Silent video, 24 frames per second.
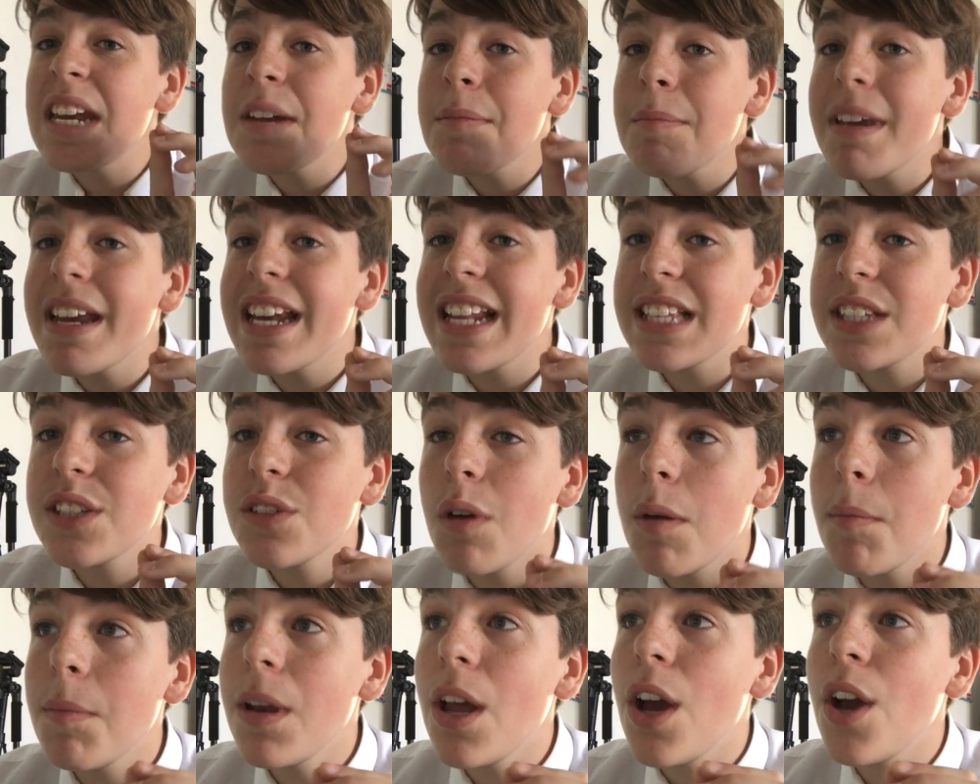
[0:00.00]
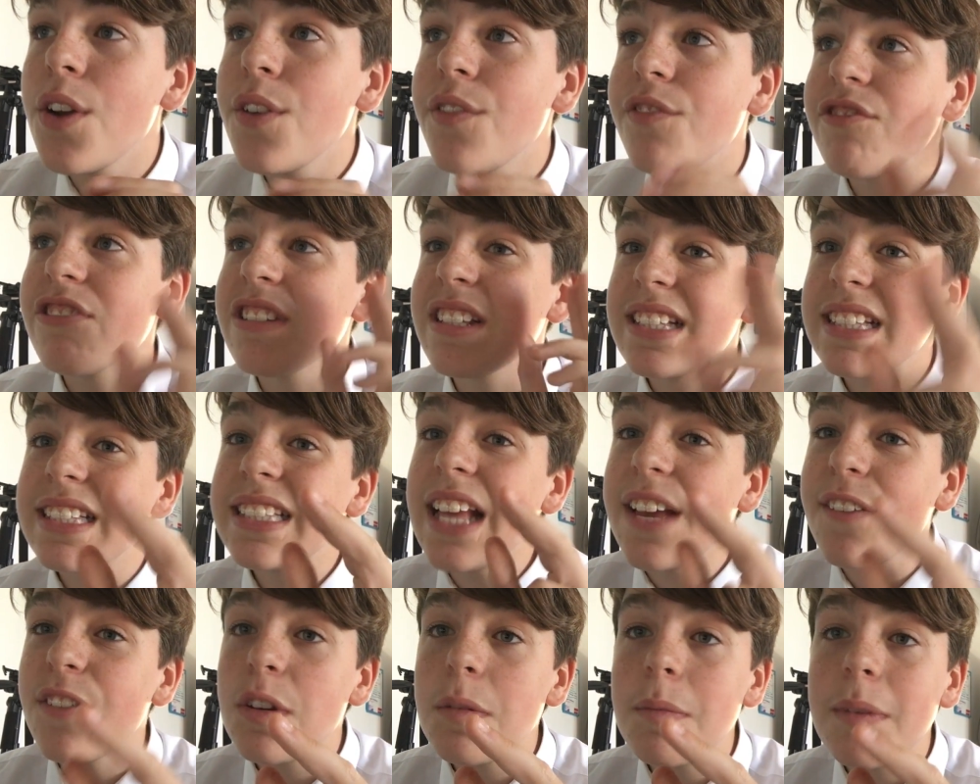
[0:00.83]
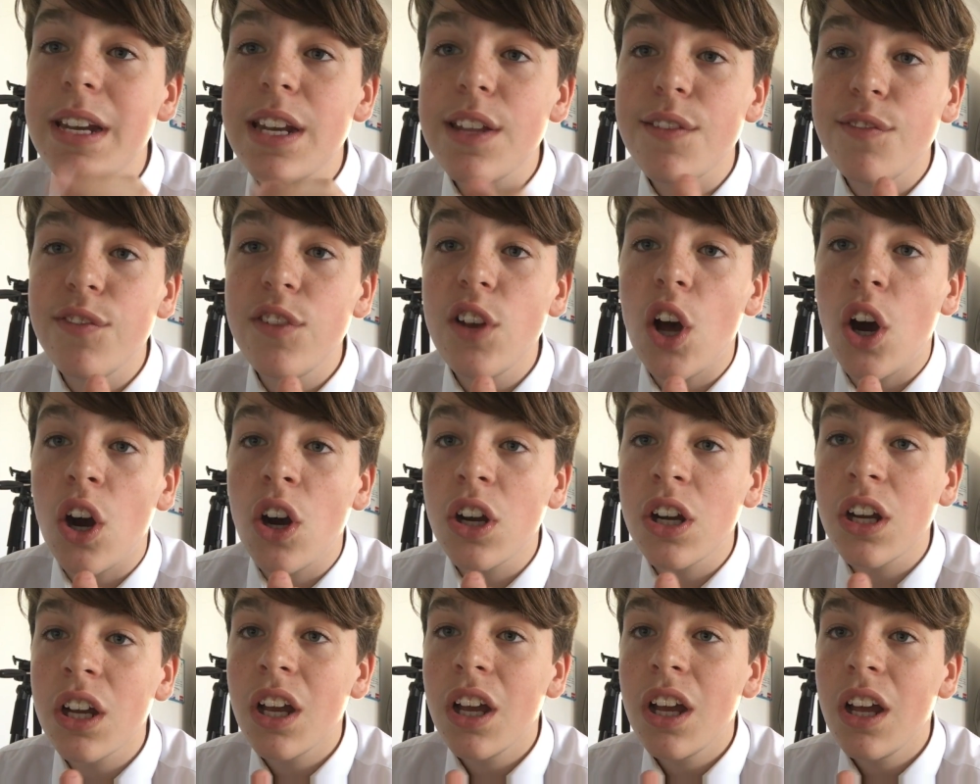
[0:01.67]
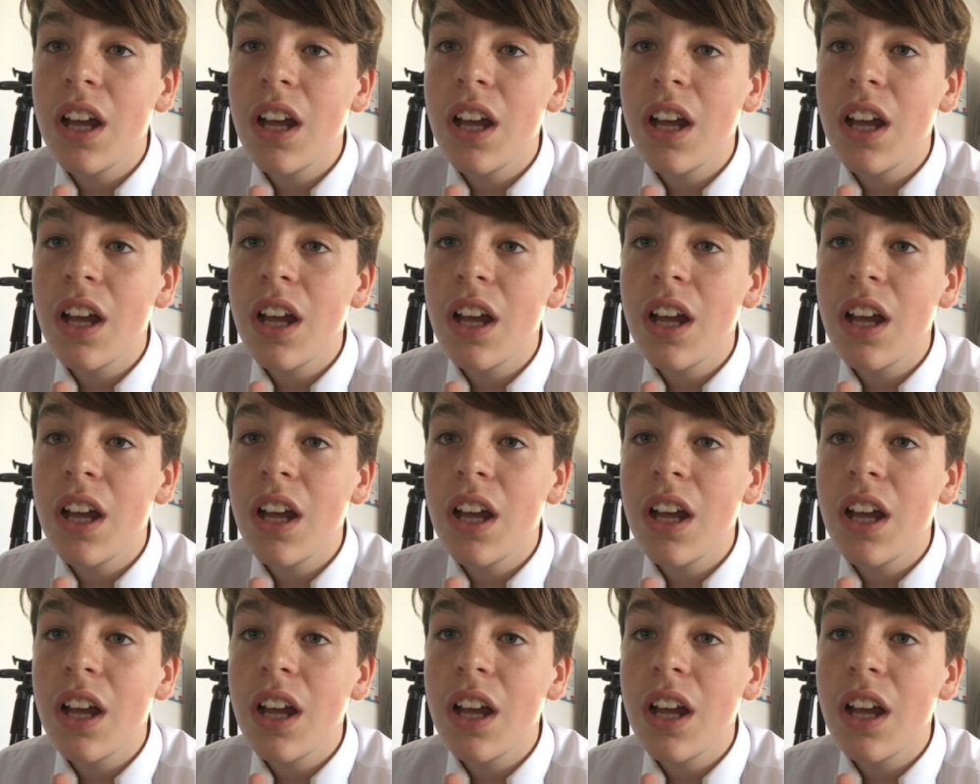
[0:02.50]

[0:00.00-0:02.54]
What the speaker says: minutes to upload for a 7-minute vlog.